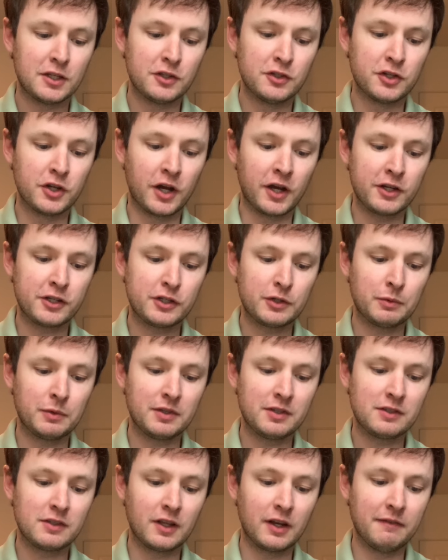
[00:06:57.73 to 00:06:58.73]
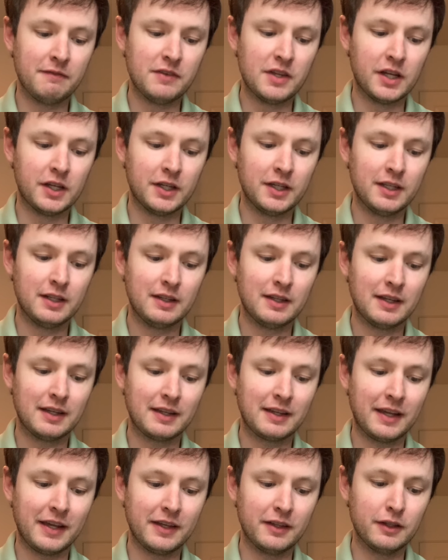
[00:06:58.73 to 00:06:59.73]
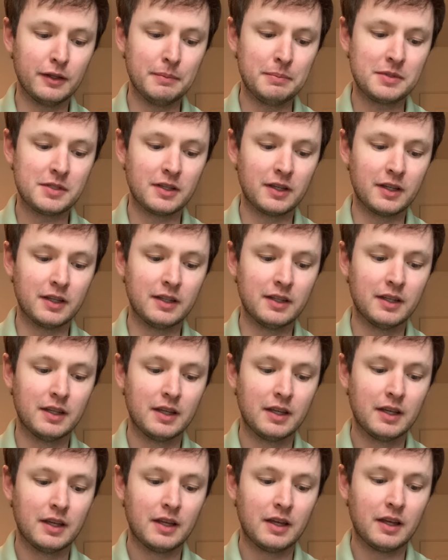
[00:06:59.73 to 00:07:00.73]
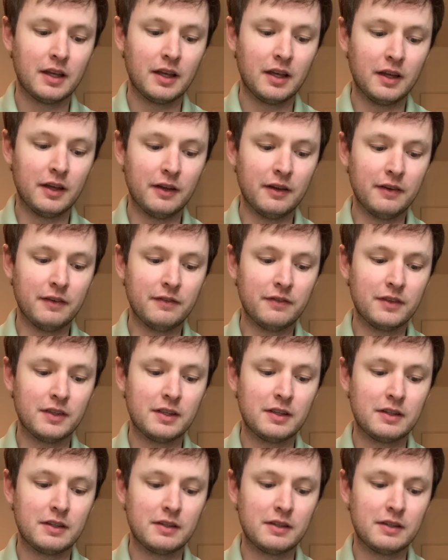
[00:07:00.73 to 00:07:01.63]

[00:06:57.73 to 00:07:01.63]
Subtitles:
Joshua, son of Nun, and Caleb, son of